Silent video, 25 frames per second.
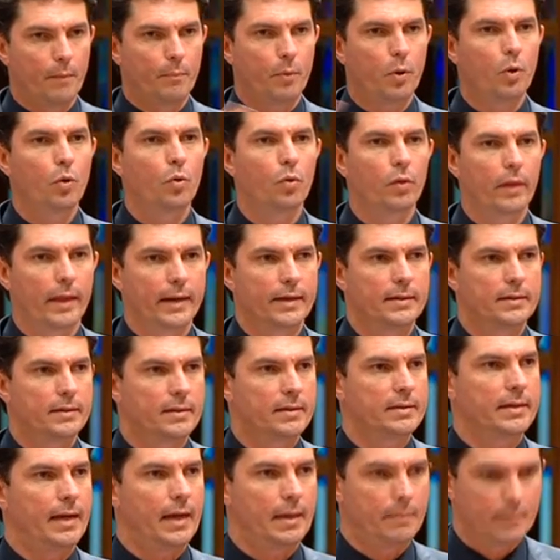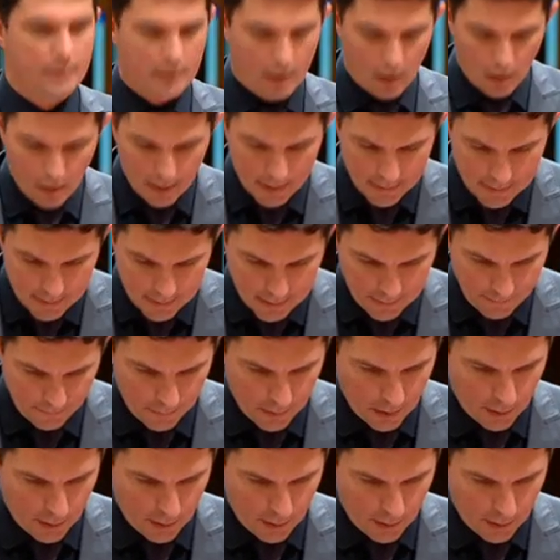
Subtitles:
pool that is the same size